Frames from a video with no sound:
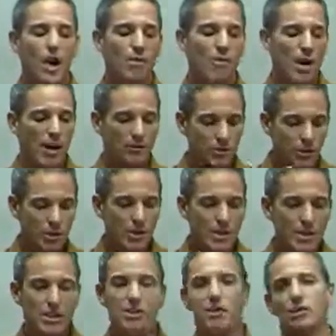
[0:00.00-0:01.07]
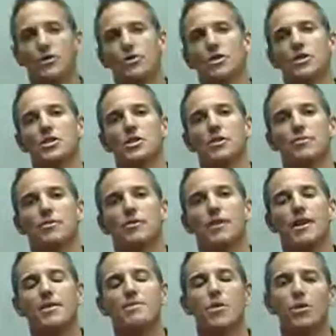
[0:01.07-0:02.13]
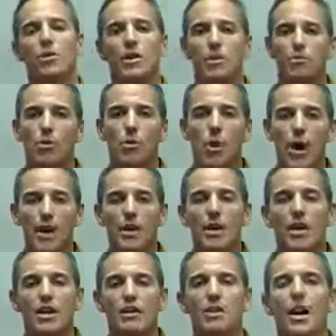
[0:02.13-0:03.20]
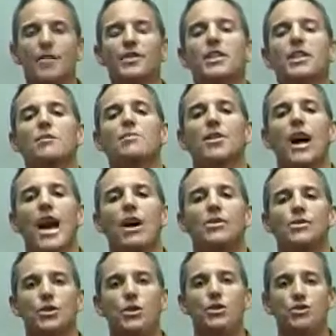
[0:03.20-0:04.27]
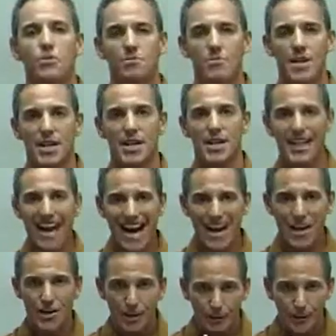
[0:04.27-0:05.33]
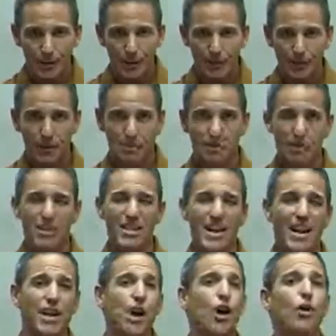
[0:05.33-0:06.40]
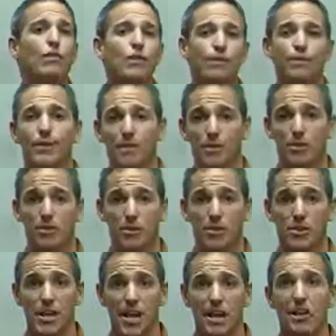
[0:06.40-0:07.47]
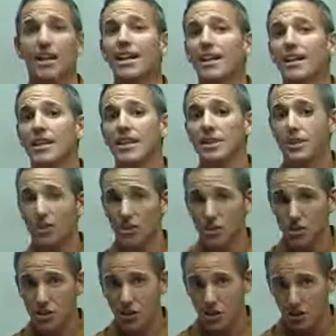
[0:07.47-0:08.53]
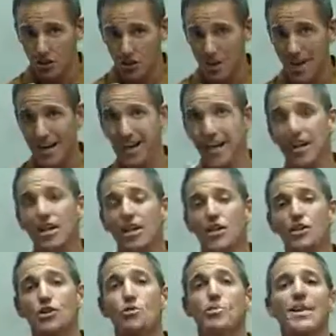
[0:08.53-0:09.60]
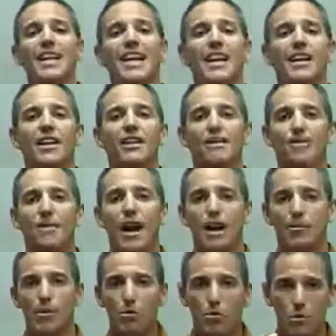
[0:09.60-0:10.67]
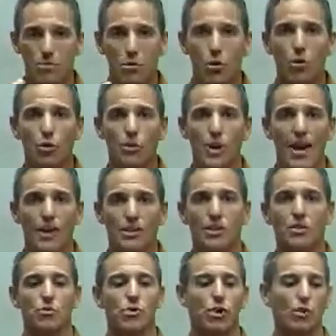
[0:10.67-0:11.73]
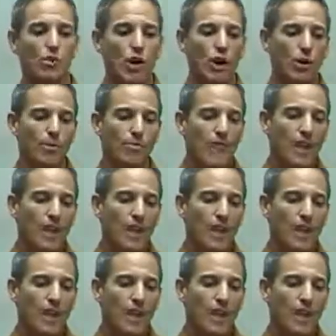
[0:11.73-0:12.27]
Well, 2 easy solutions here to prevent mold. Number 1, you have to keep your household humidity under 50%. Over 50% is going to start creating humid in an environment where mold actually will grow.